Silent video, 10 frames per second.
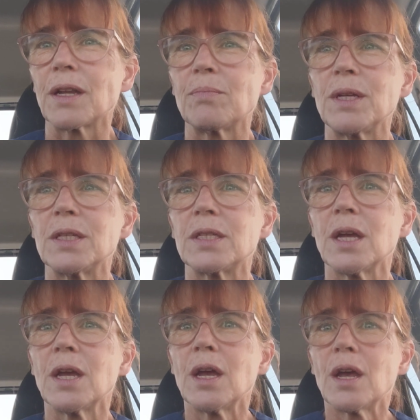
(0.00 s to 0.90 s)
That means
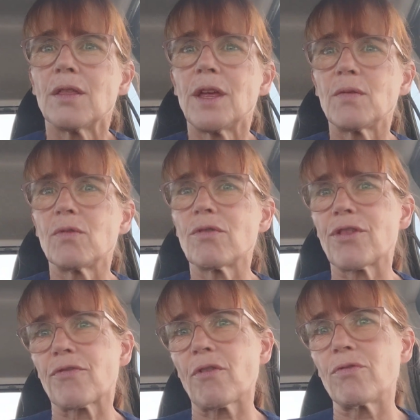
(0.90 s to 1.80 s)
they will
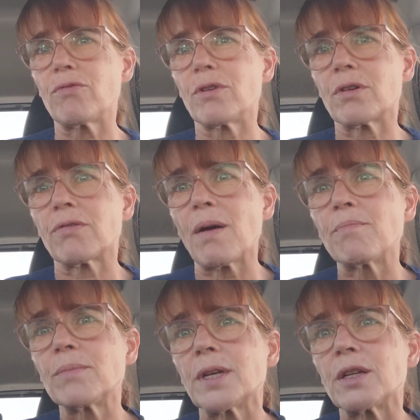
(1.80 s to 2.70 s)
throw
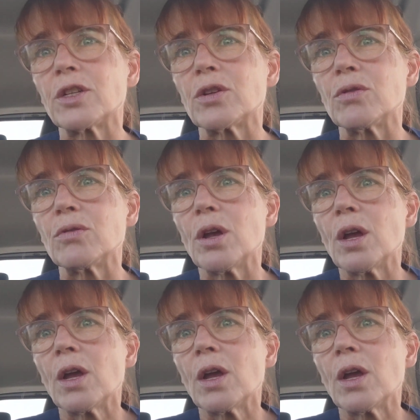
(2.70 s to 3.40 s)
crumbs at you